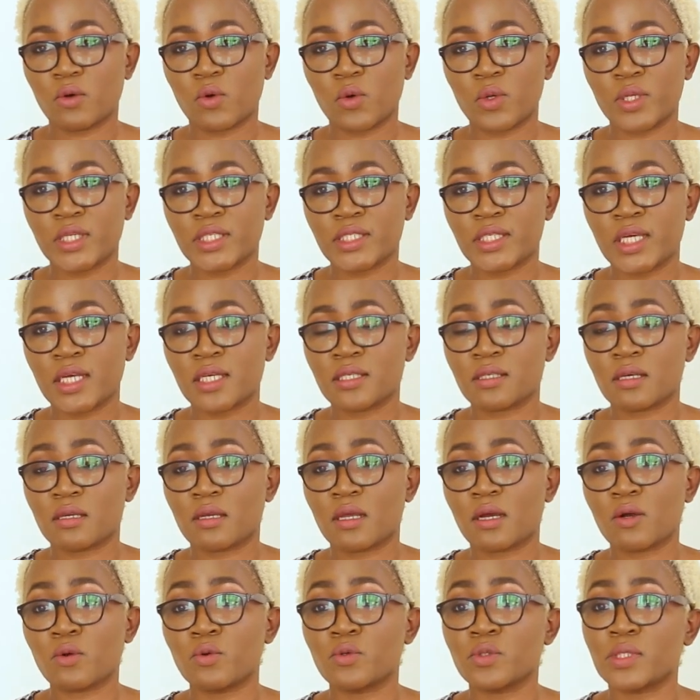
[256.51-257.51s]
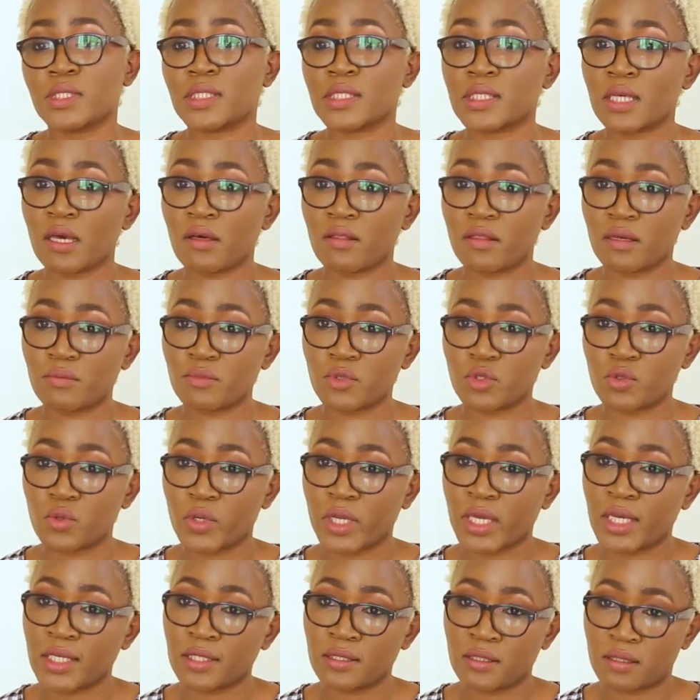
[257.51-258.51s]
holidays and I would sell them to
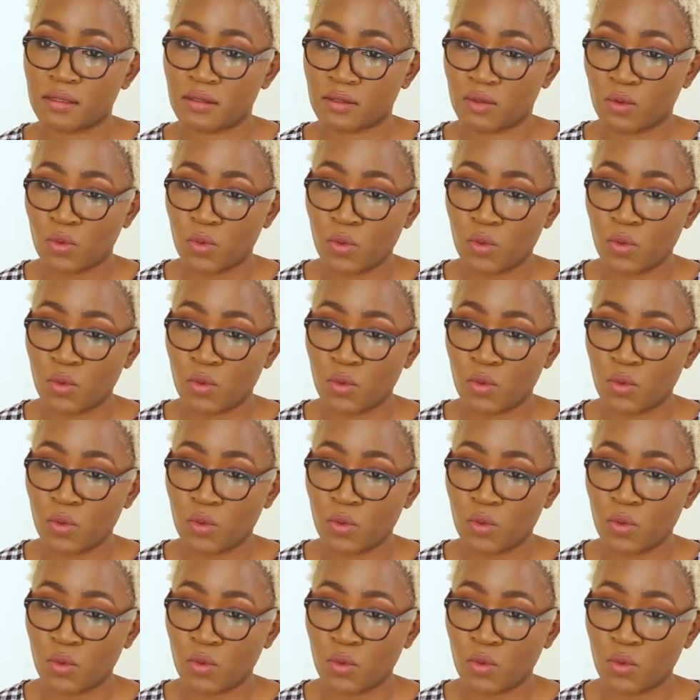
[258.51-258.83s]
kids at